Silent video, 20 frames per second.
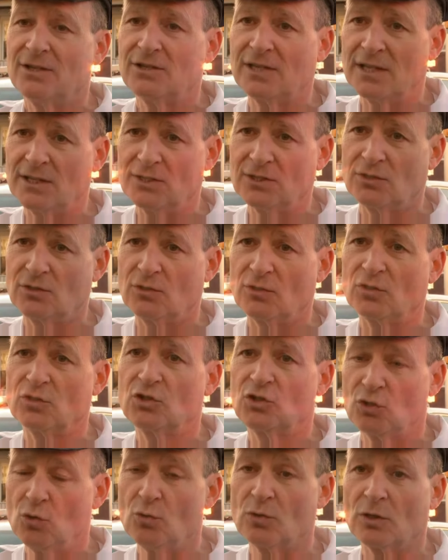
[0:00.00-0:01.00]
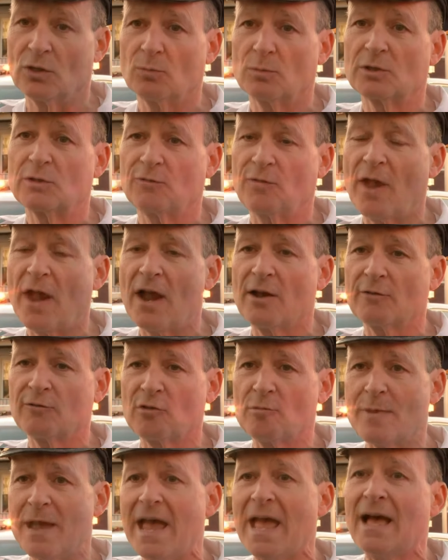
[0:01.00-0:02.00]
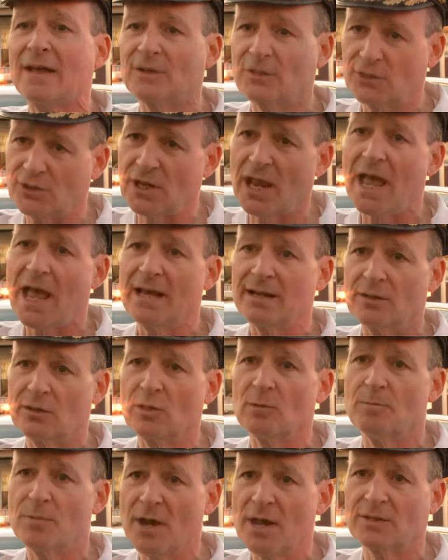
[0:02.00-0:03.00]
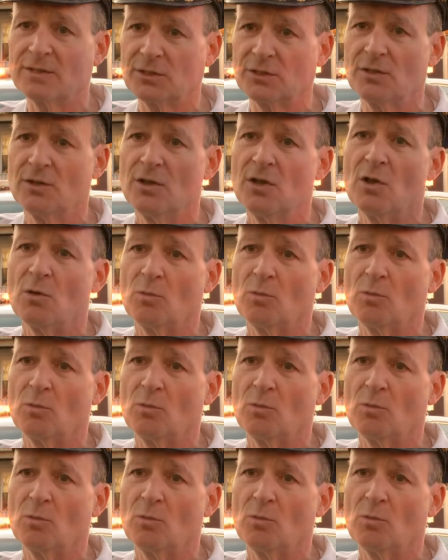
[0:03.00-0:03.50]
since the shooter was firing from outside the bus,